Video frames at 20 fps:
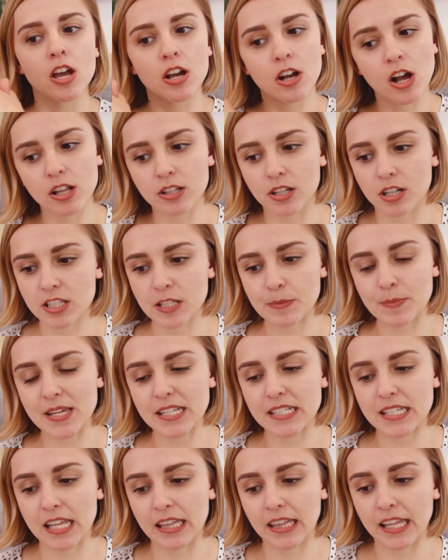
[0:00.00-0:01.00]
Colonoscopy
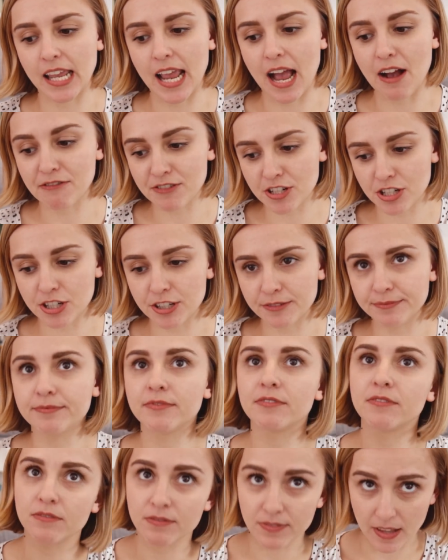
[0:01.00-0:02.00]
is in the afternoon.
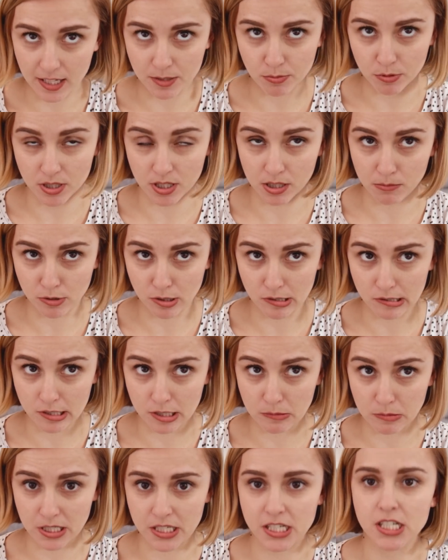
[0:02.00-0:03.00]
Flexible
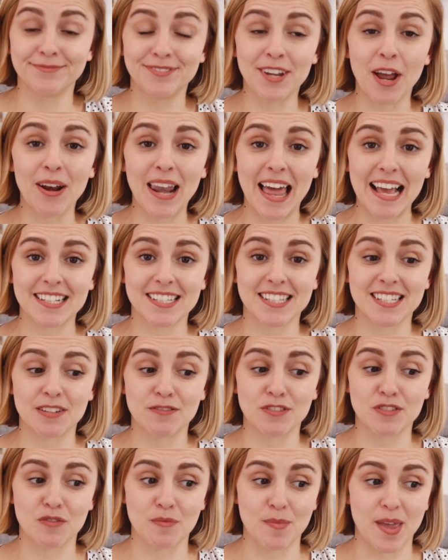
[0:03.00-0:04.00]
sigmoidoscopy. No
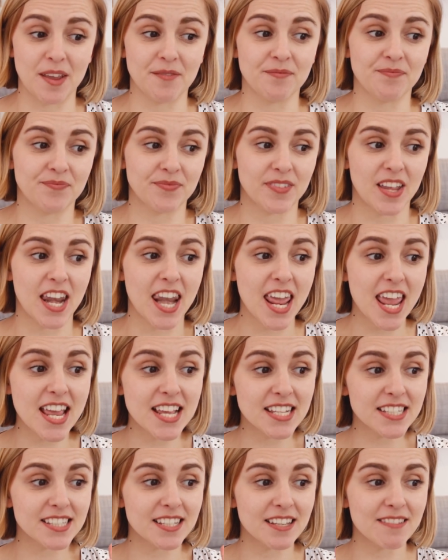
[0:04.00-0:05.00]
laxatives for me. And
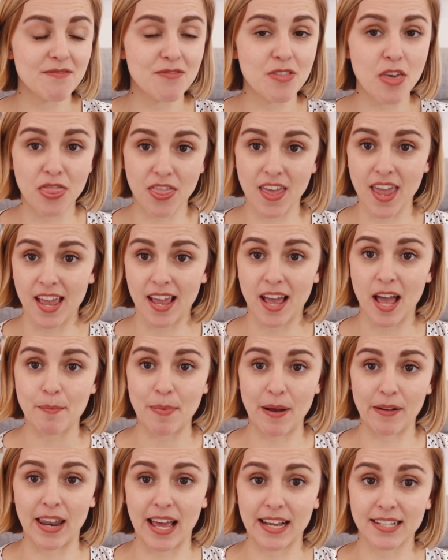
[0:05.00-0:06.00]
here's the thing
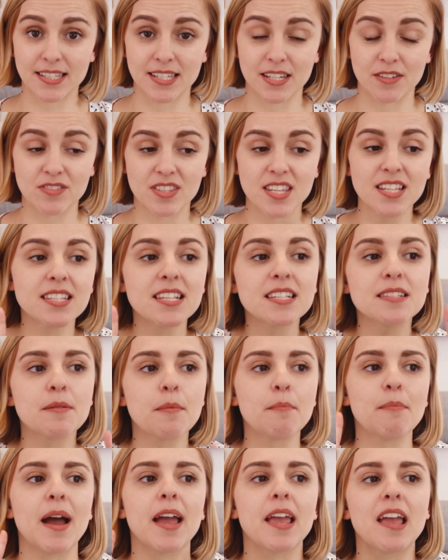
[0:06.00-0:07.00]
about laxatives. This is
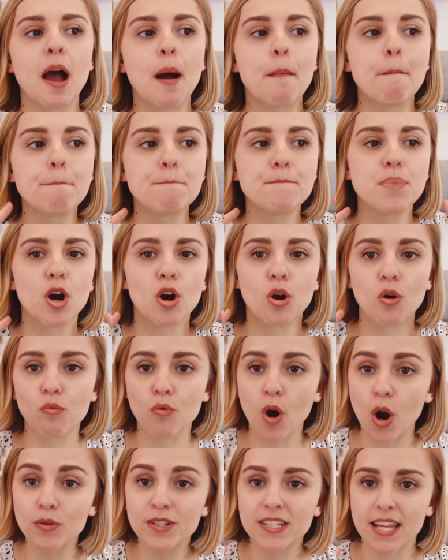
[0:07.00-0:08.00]
my
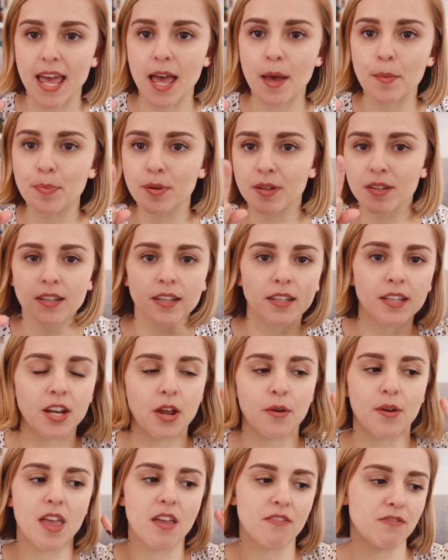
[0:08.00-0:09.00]
pro tip. You
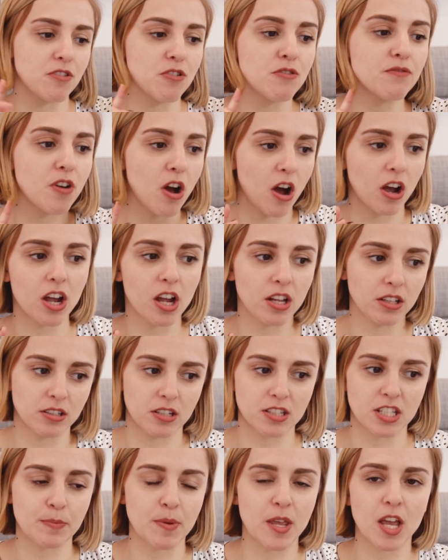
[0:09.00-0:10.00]
know, if you've got a
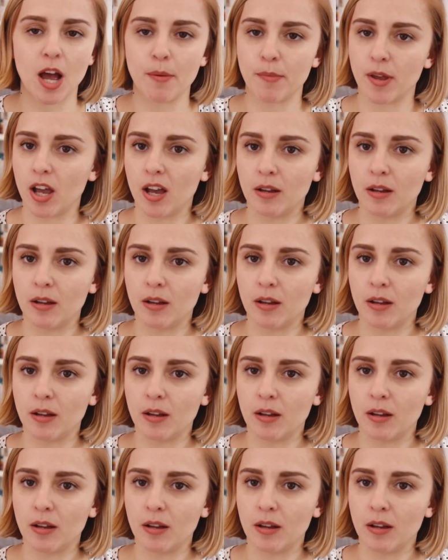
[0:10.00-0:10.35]
colonoscopy coming